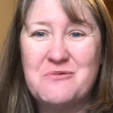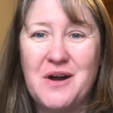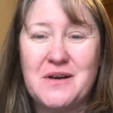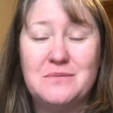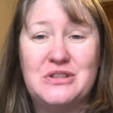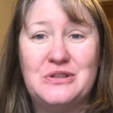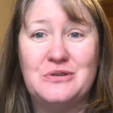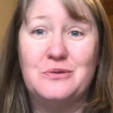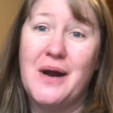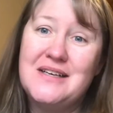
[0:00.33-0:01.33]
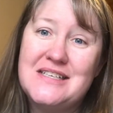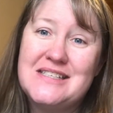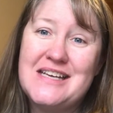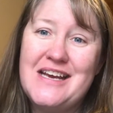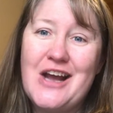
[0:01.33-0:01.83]
Welcome to
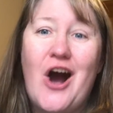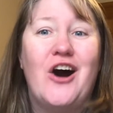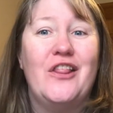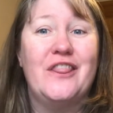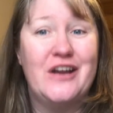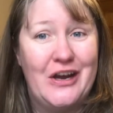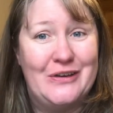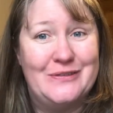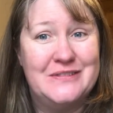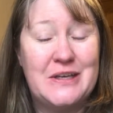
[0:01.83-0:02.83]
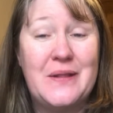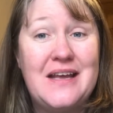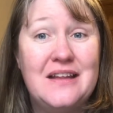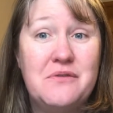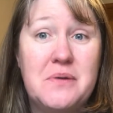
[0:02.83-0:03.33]
YTC on the go. So
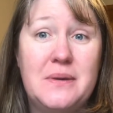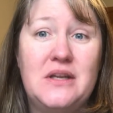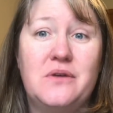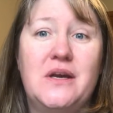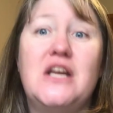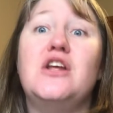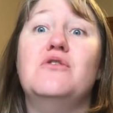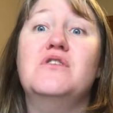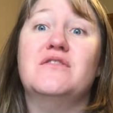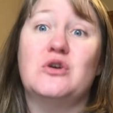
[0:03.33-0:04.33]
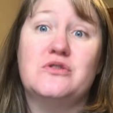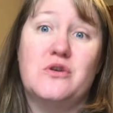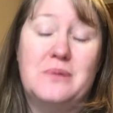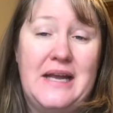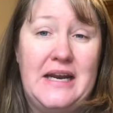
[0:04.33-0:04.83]
lately we've been doing
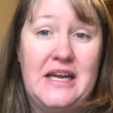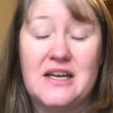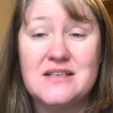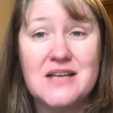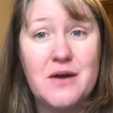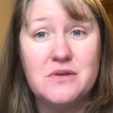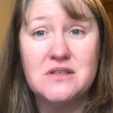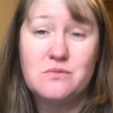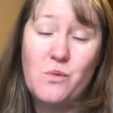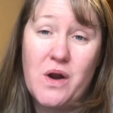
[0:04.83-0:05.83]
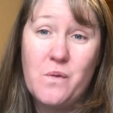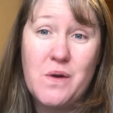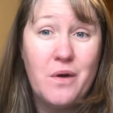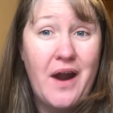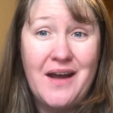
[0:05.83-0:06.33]
universal planning because that was where
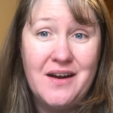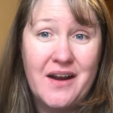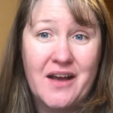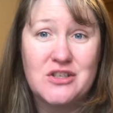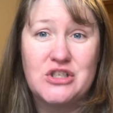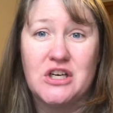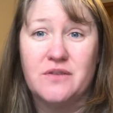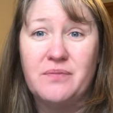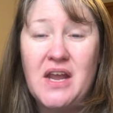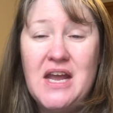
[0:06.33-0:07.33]
we were headed next year.